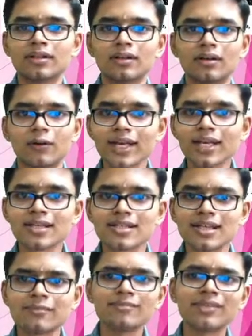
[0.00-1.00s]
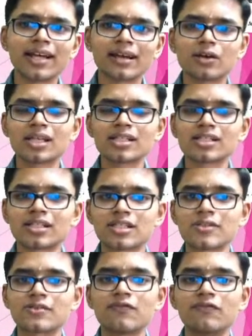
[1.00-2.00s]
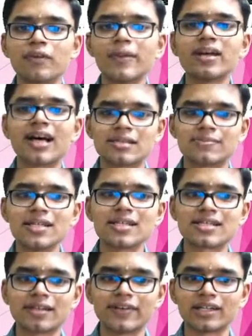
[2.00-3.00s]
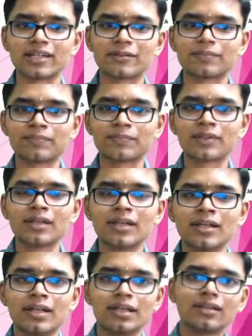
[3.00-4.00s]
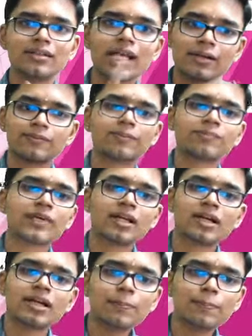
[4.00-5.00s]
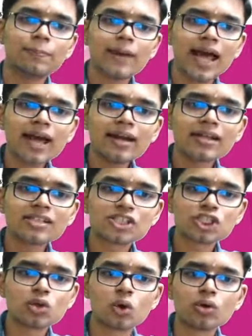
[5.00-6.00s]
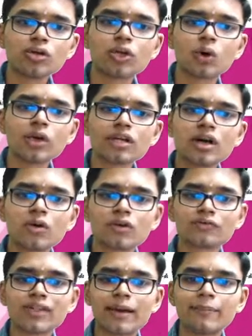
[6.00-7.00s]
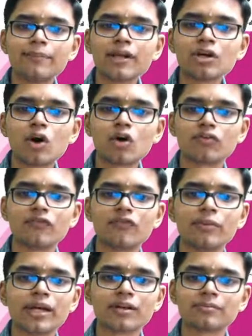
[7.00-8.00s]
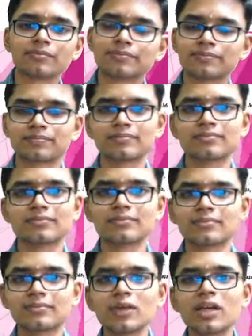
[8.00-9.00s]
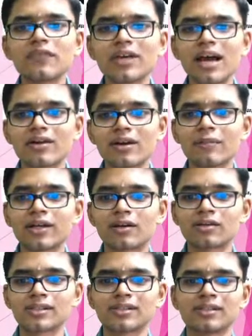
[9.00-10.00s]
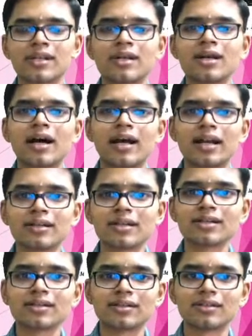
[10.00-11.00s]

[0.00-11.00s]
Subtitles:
Okay, some terracotta structures of women has been excavated. Then a plant is shown growing out of the embryo of a woman. Okay, we have come across another